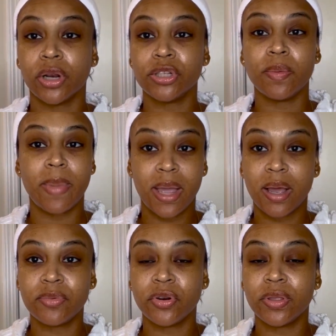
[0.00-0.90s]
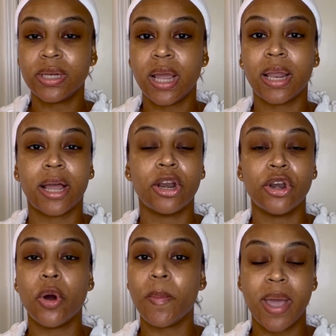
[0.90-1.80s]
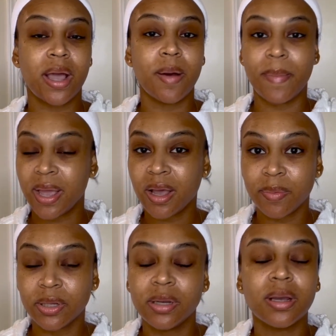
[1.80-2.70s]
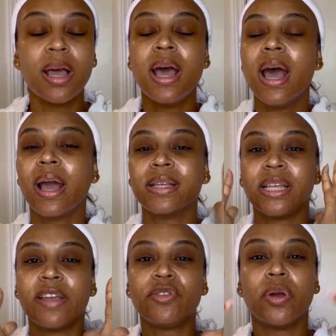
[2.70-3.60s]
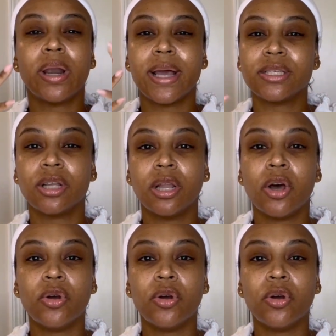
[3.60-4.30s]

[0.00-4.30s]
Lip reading: makeup during the day, like a no makeup look, because it gives you a nice glow.